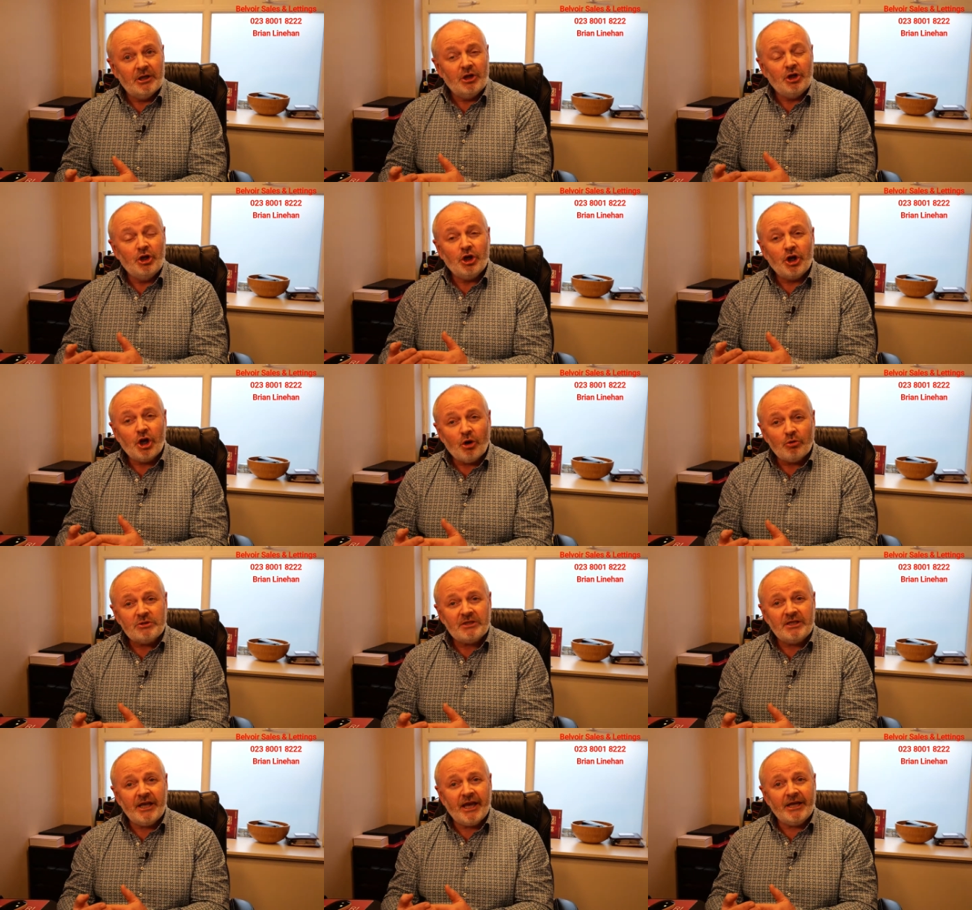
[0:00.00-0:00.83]

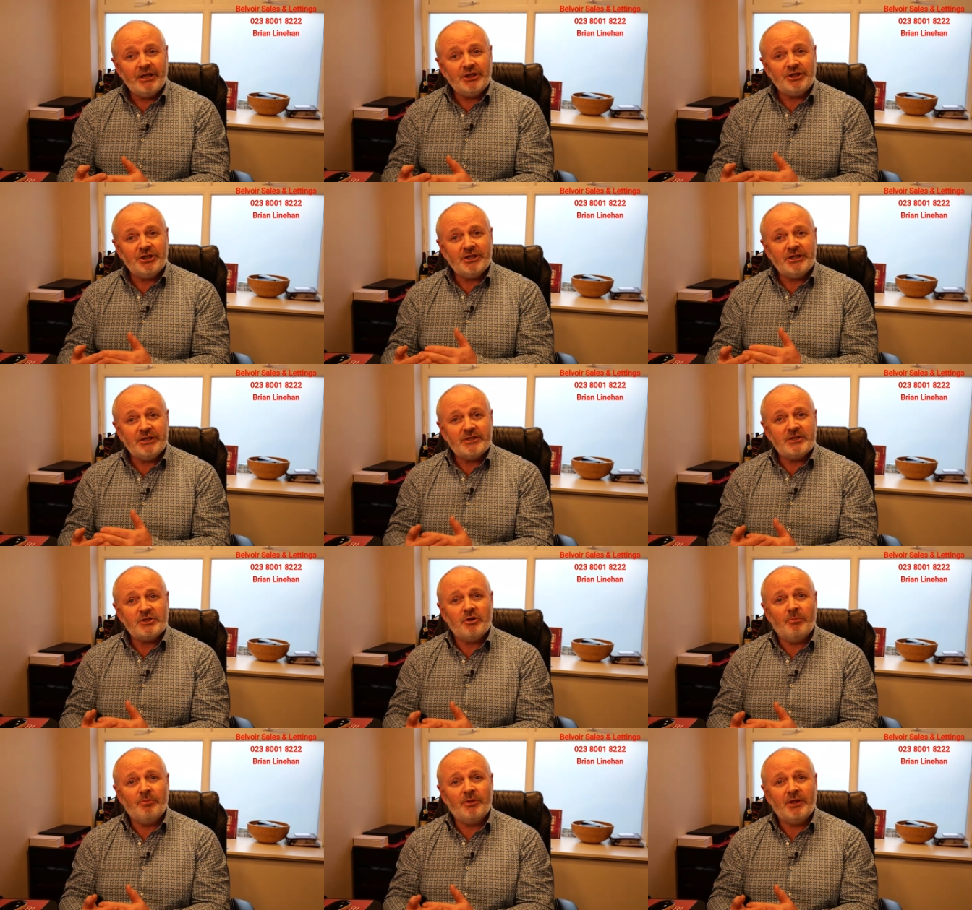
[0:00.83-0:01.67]
Negotiation is
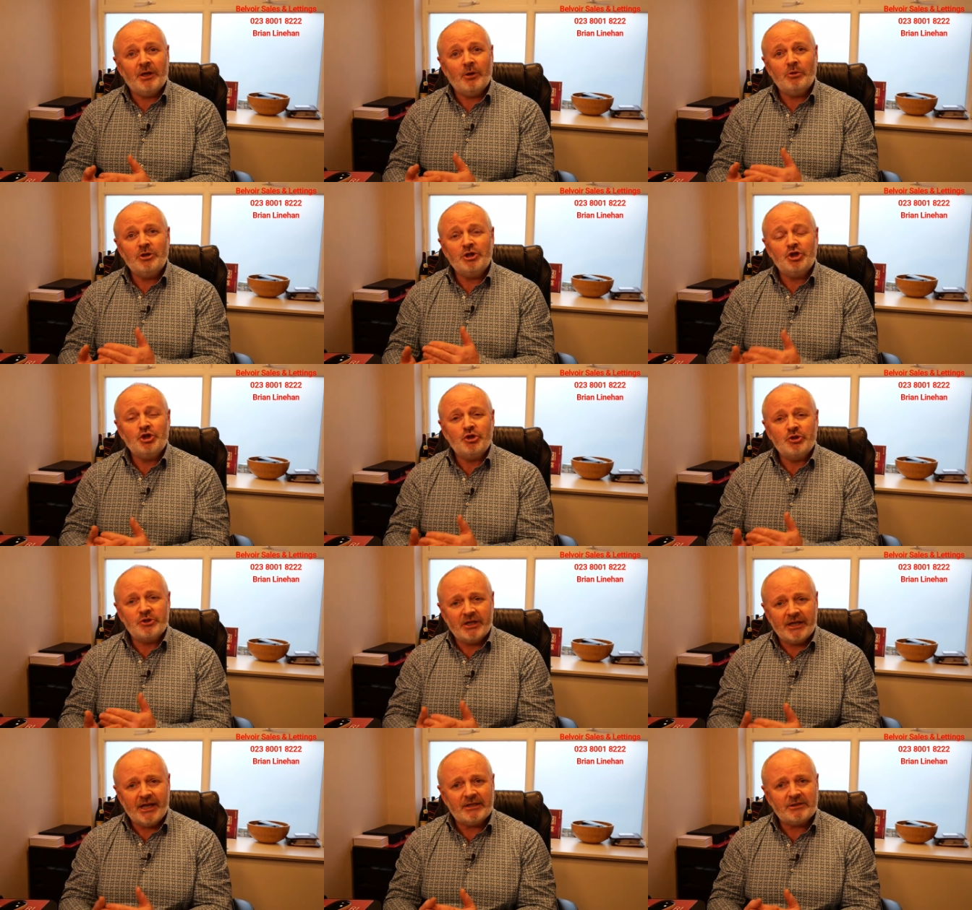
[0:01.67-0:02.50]
something which
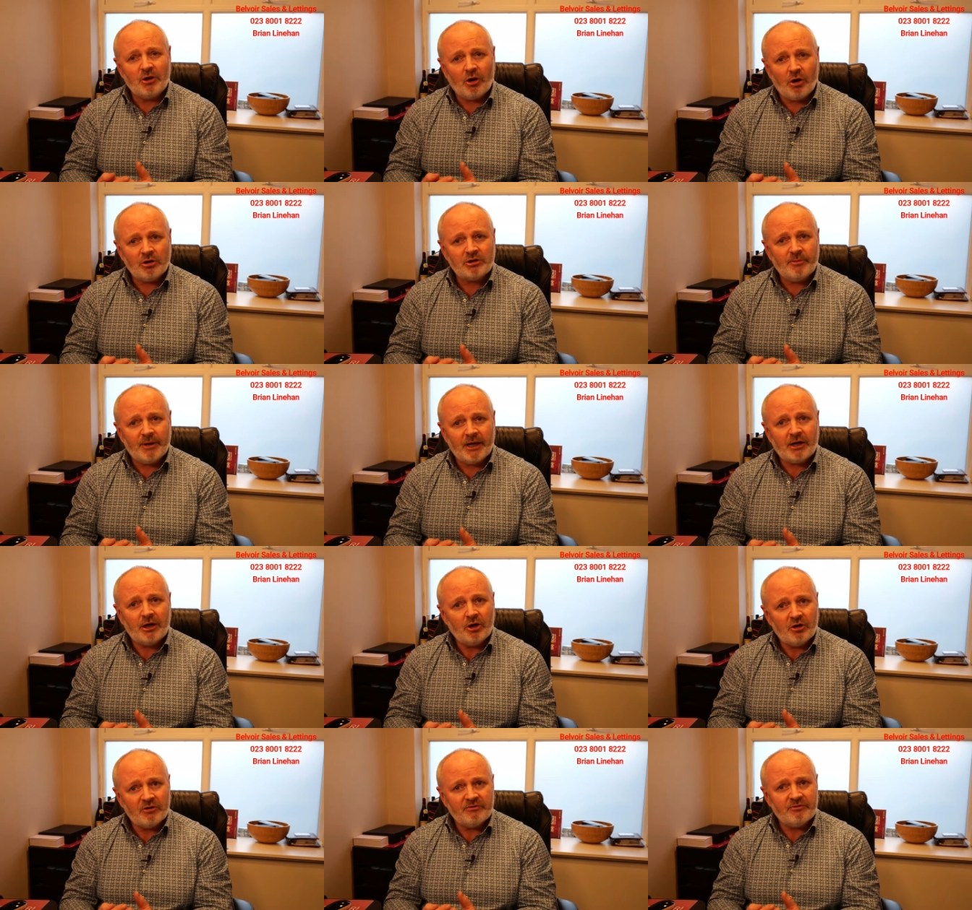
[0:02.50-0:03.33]
doesn't get talked about
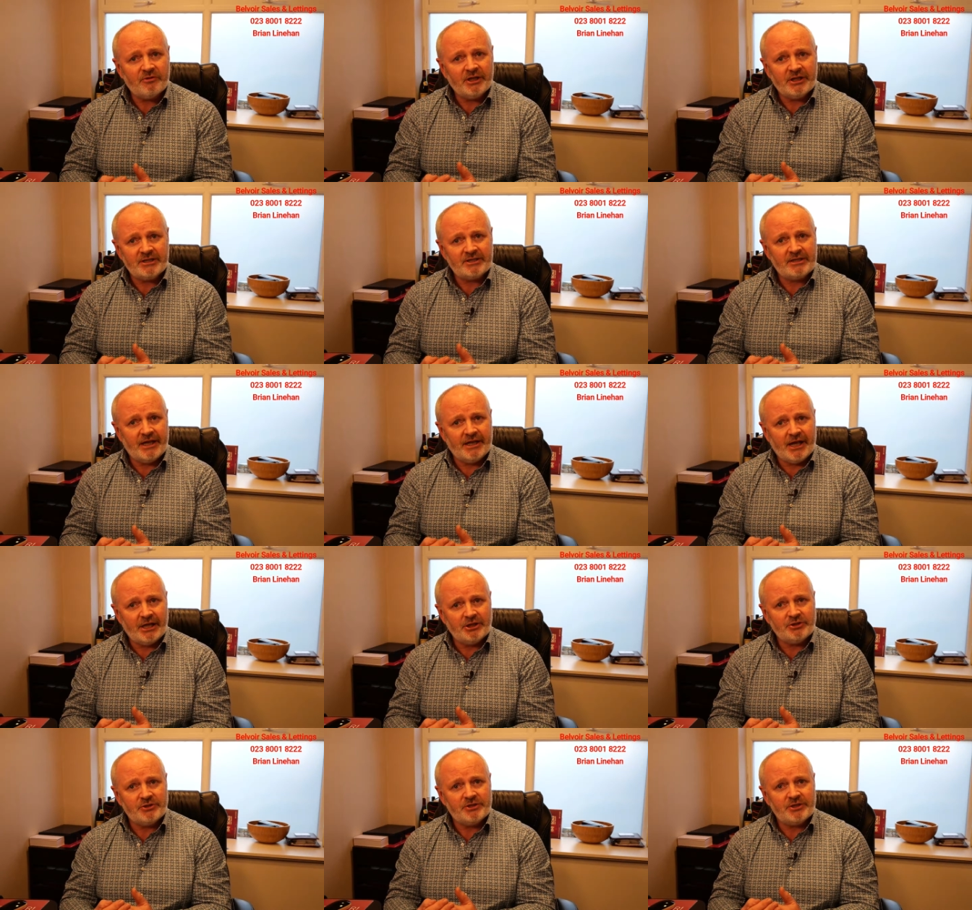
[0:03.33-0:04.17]
enough in estate
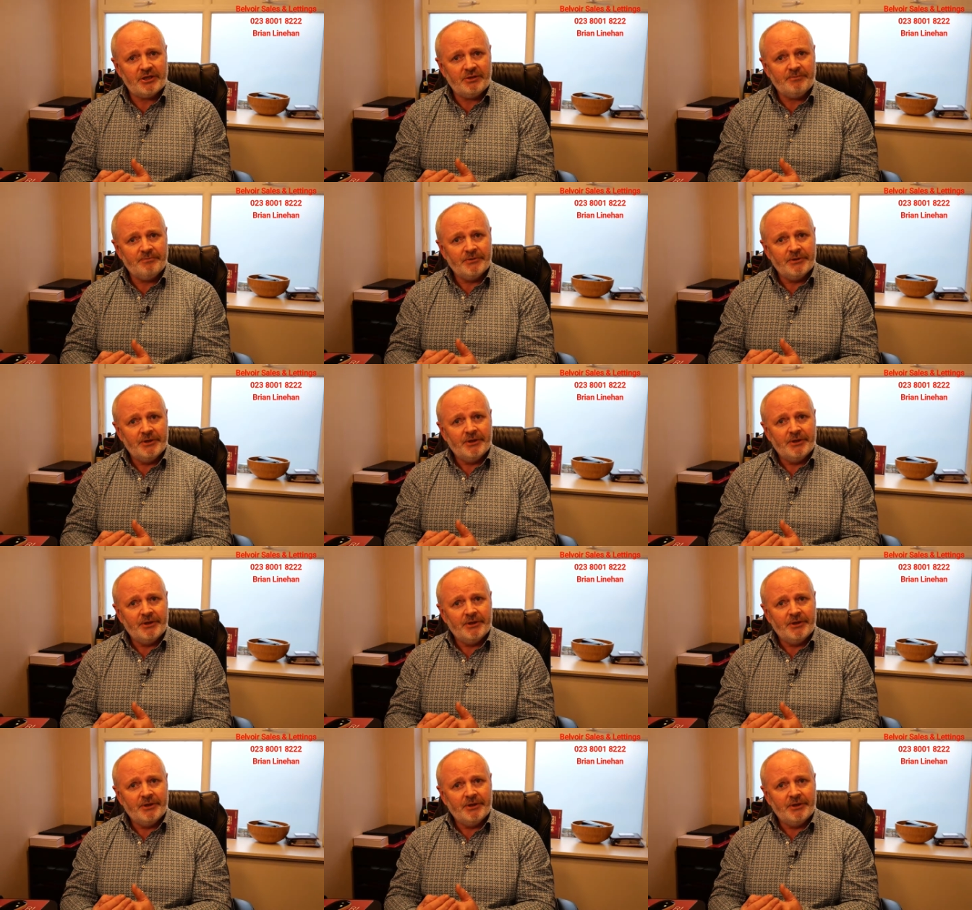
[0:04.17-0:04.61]
agency.